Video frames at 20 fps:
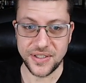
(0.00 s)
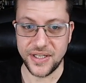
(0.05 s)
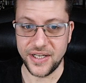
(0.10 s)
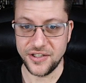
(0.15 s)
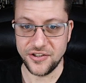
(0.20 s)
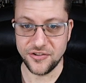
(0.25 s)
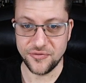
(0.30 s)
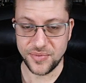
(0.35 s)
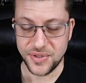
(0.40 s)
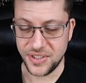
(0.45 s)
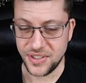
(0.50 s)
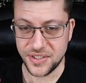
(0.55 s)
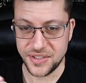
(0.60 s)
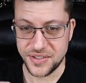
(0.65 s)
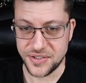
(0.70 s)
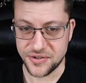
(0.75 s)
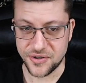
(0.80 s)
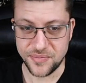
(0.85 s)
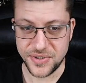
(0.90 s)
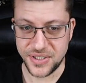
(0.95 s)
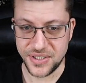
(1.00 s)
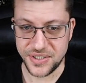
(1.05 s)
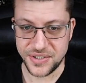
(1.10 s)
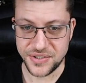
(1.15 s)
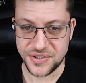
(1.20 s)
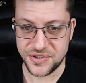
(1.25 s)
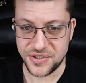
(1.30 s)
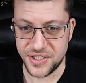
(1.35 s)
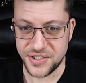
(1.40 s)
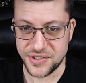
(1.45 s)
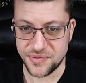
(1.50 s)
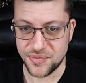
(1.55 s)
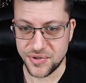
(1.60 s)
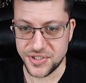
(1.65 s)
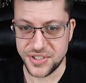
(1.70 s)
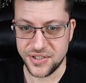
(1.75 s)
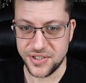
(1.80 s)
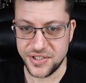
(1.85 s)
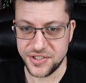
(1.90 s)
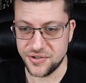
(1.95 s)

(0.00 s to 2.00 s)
and you've been conscripted as mercenaries.